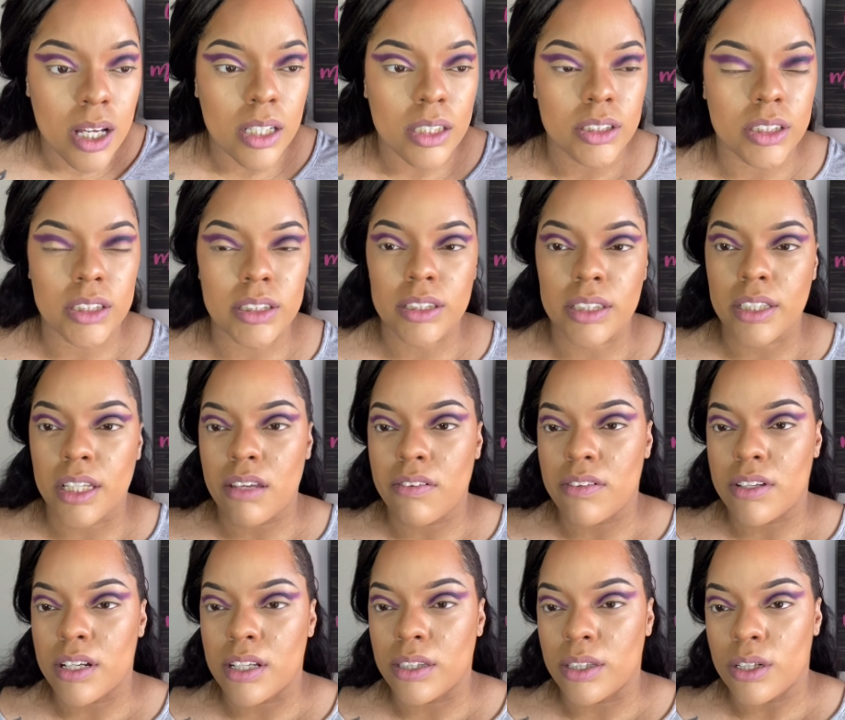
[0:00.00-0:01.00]
just to give
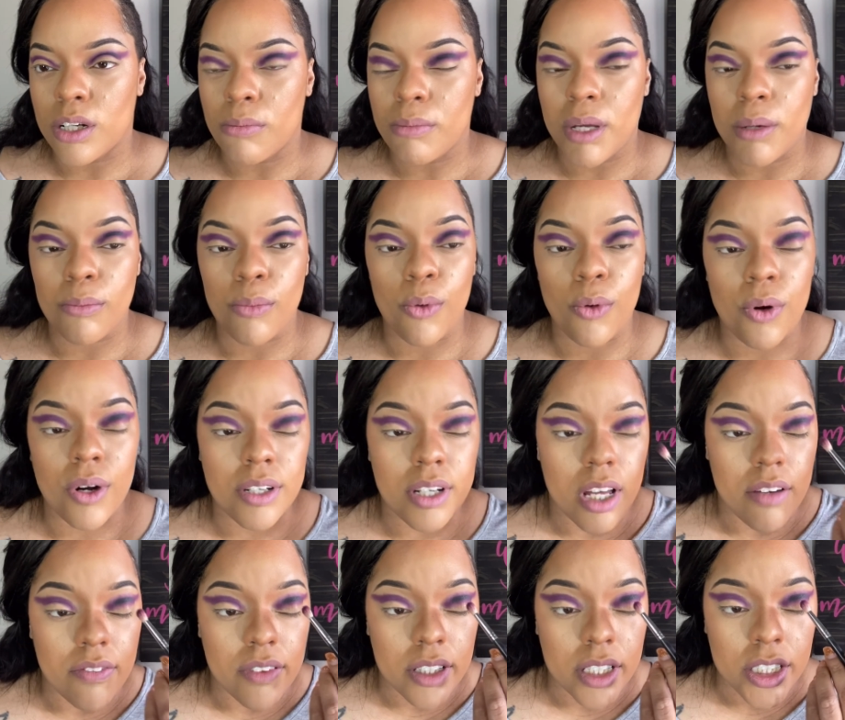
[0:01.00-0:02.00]
it a little bit more
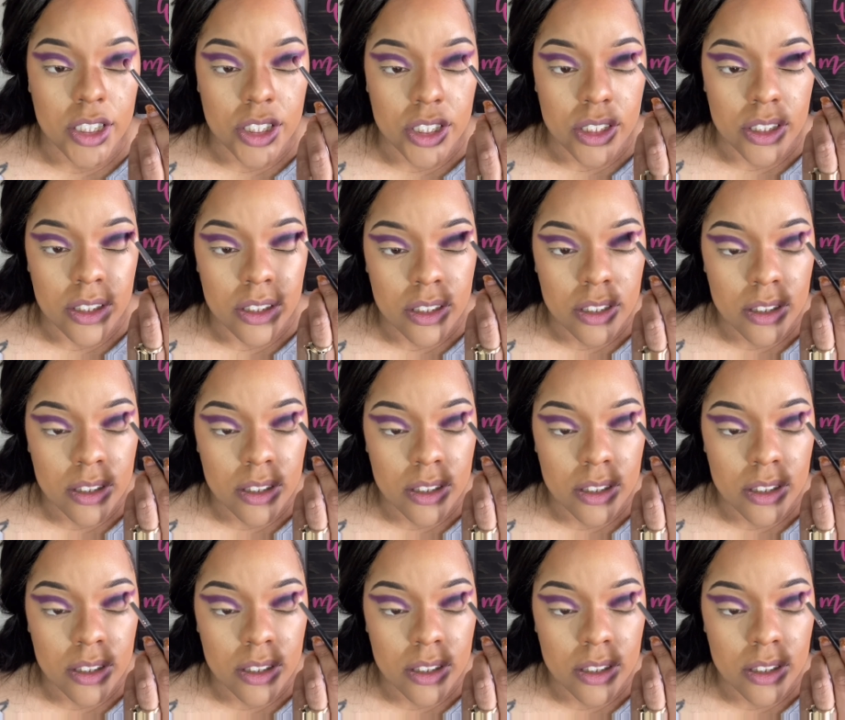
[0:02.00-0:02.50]
definition.